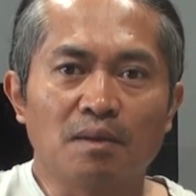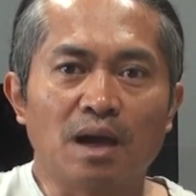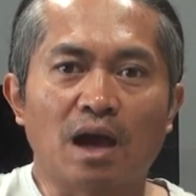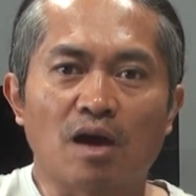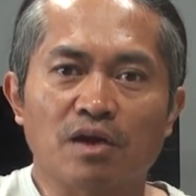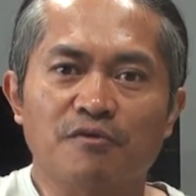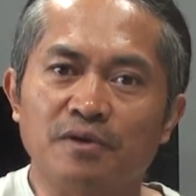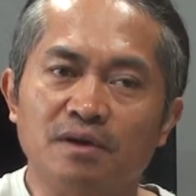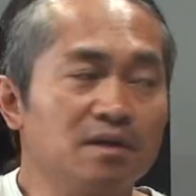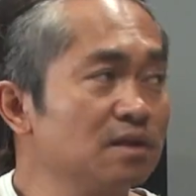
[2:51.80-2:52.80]

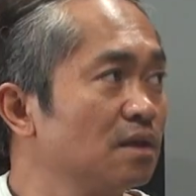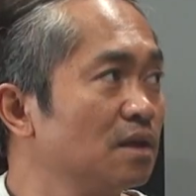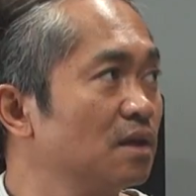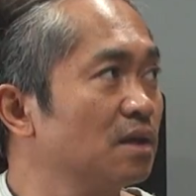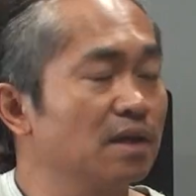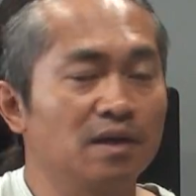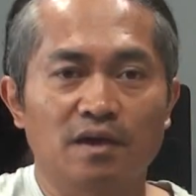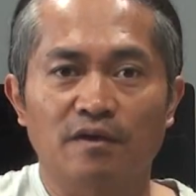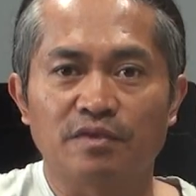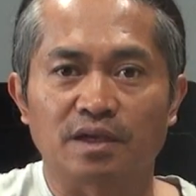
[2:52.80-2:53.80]
However,
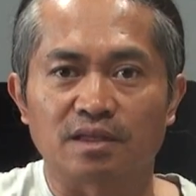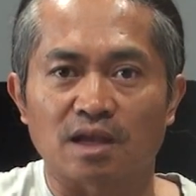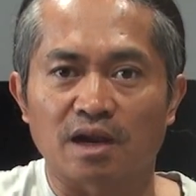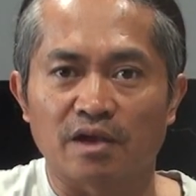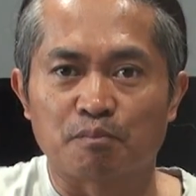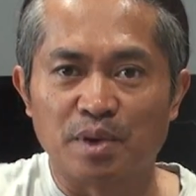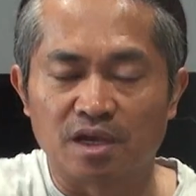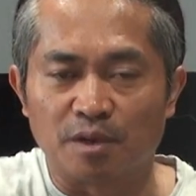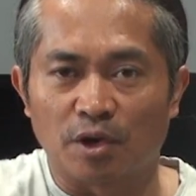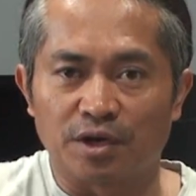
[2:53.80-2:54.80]
if the guitar have
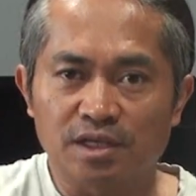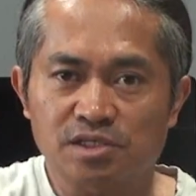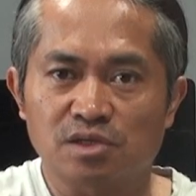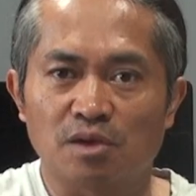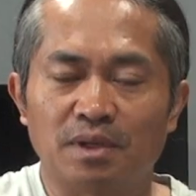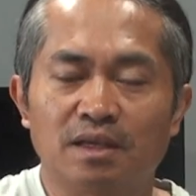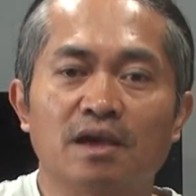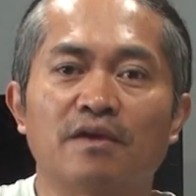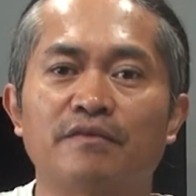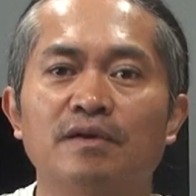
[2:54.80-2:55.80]
bigger bodies, normally
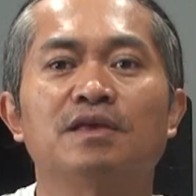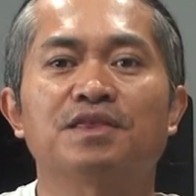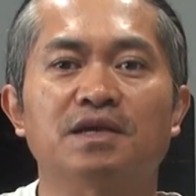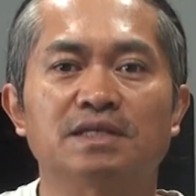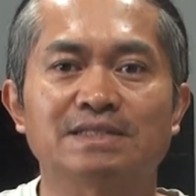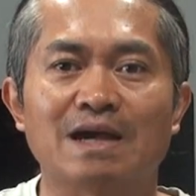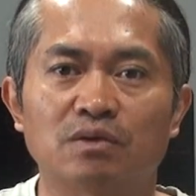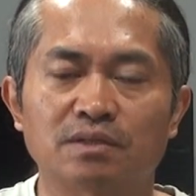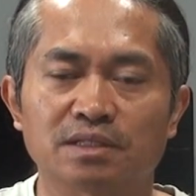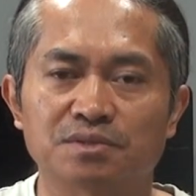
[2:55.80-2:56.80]
have thicker
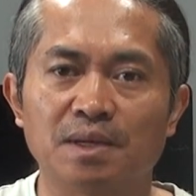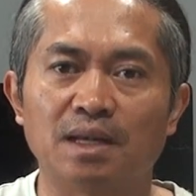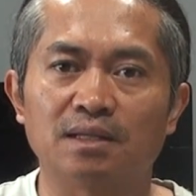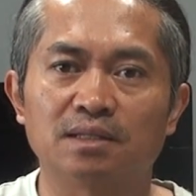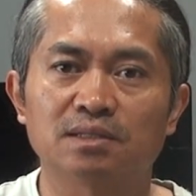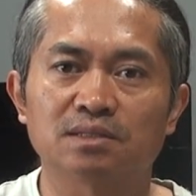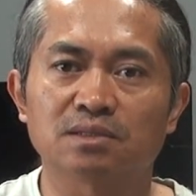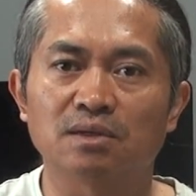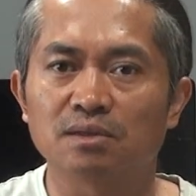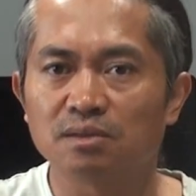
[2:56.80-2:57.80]
sound as well.
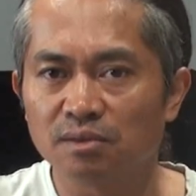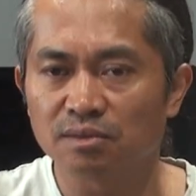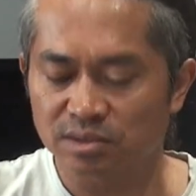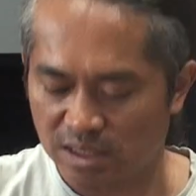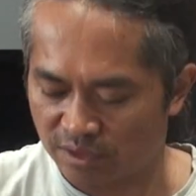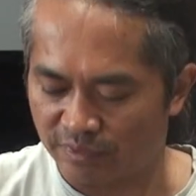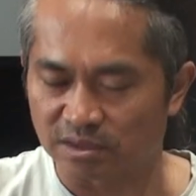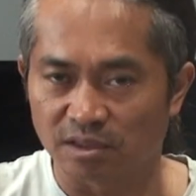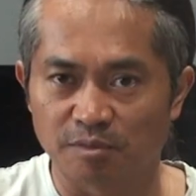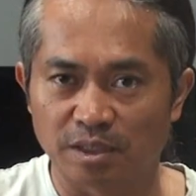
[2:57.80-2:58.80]
So you sacrifice
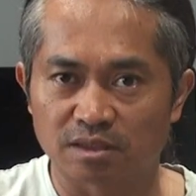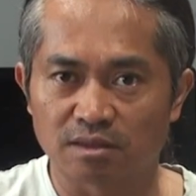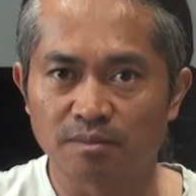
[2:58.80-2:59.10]
a little bit